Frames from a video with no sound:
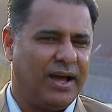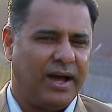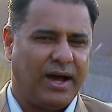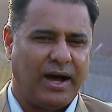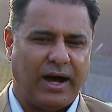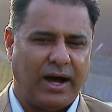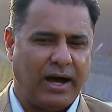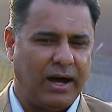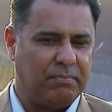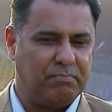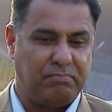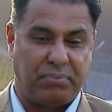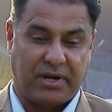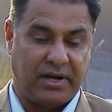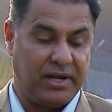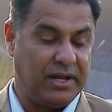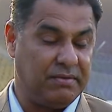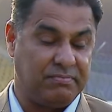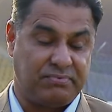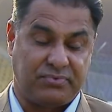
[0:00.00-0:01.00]
But
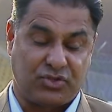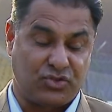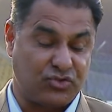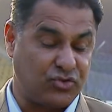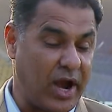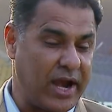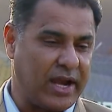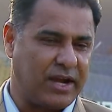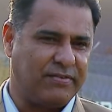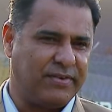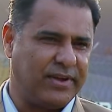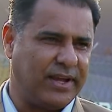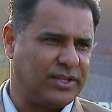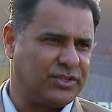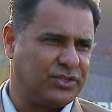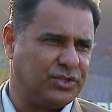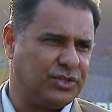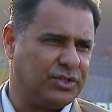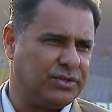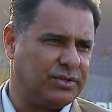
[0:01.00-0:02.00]
if straight away,
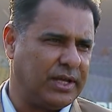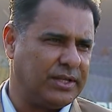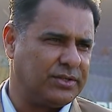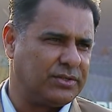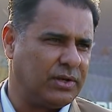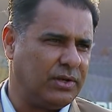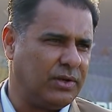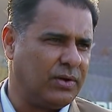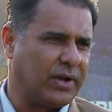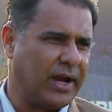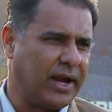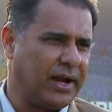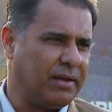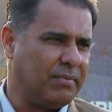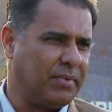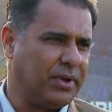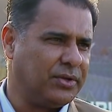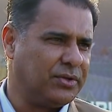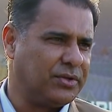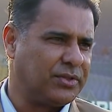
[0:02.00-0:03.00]
as you look at
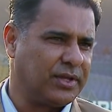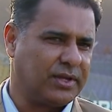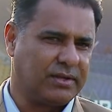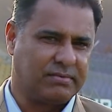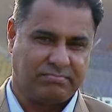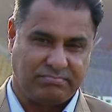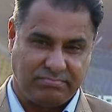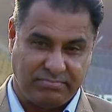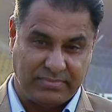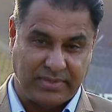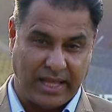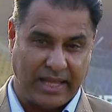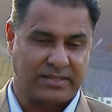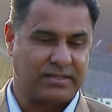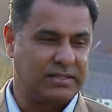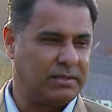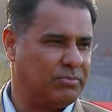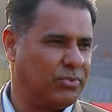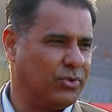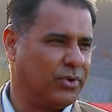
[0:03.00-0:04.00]
him and you think, that's
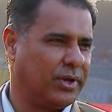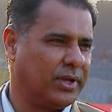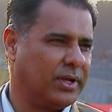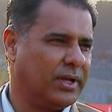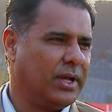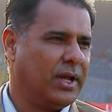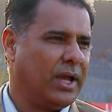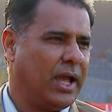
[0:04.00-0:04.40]
the boy.